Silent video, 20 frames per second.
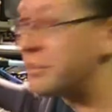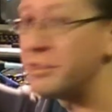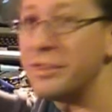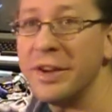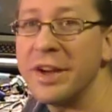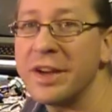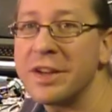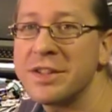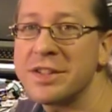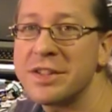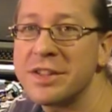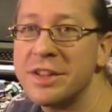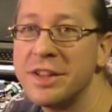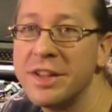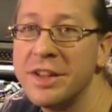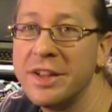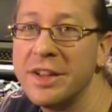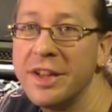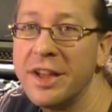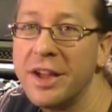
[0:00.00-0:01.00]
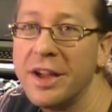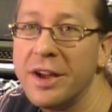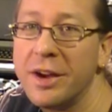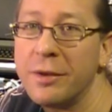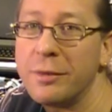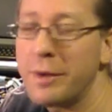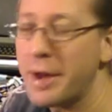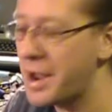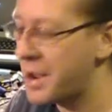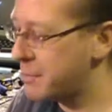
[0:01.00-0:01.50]
fix the
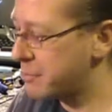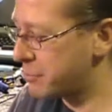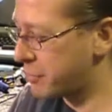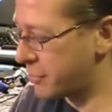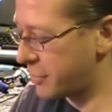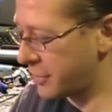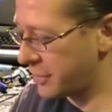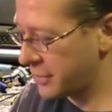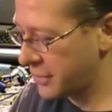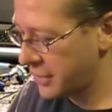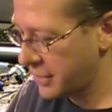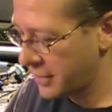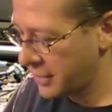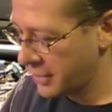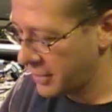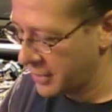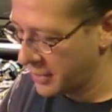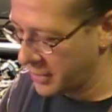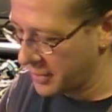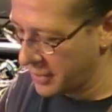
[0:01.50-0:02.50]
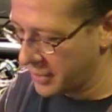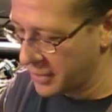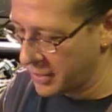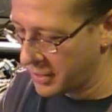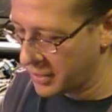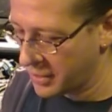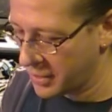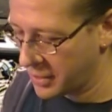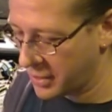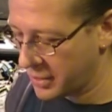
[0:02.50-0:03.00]
uh, RAM board.
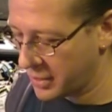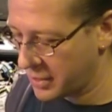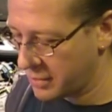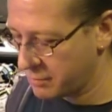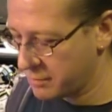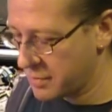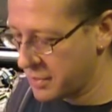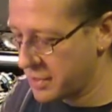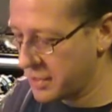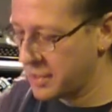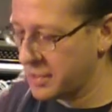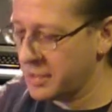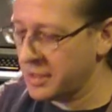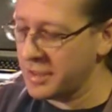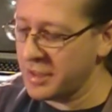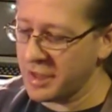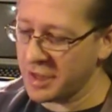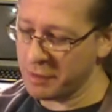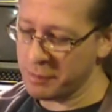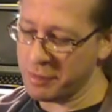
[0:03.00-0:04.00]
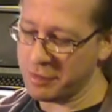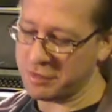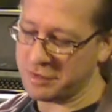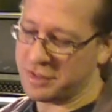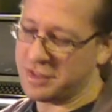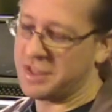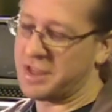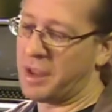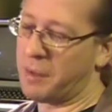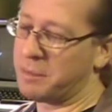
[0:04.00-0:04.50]
Um, the thing about
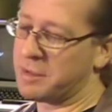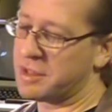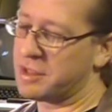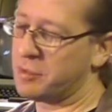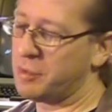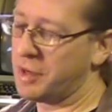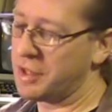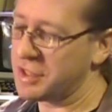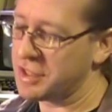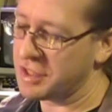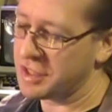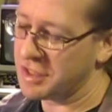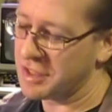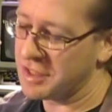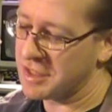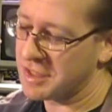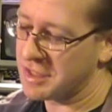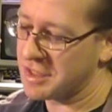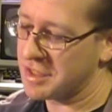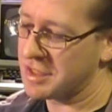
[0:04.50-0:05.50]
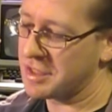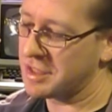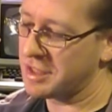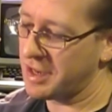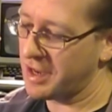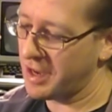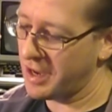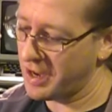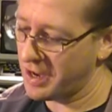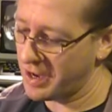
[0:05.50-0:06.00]
dip switches,
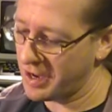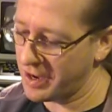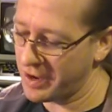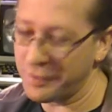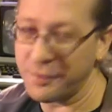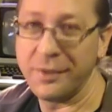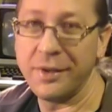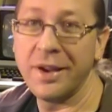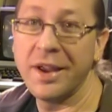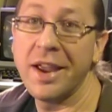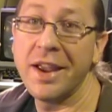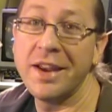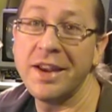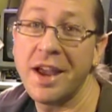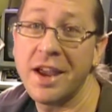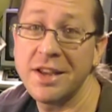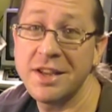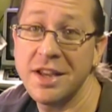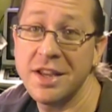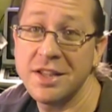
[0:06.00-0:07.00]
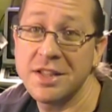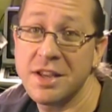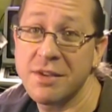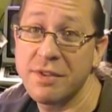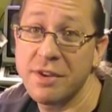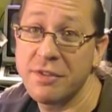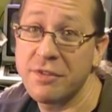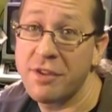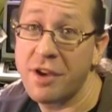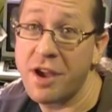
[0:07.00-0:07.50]
um, in
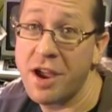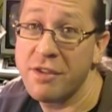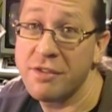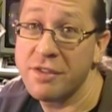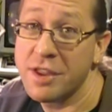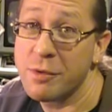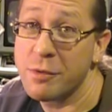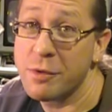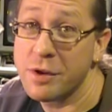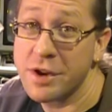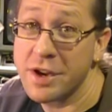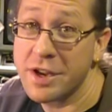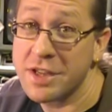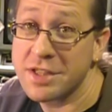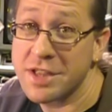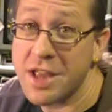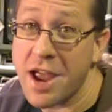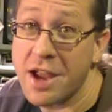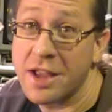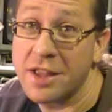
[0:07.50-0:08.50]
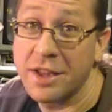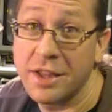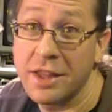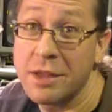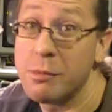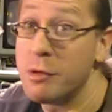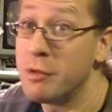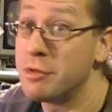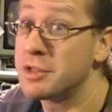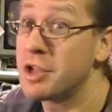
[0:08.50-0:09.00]
1975 they weren't exactly
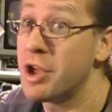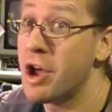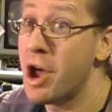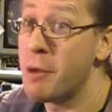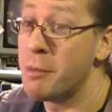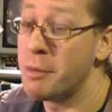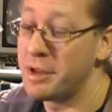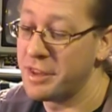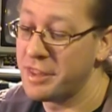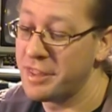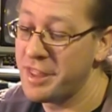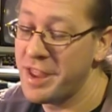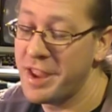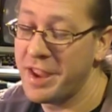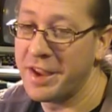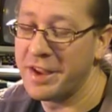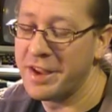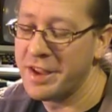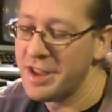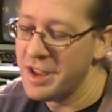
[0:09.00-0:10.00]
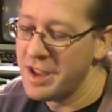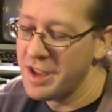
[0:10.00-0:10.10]
the most common thing.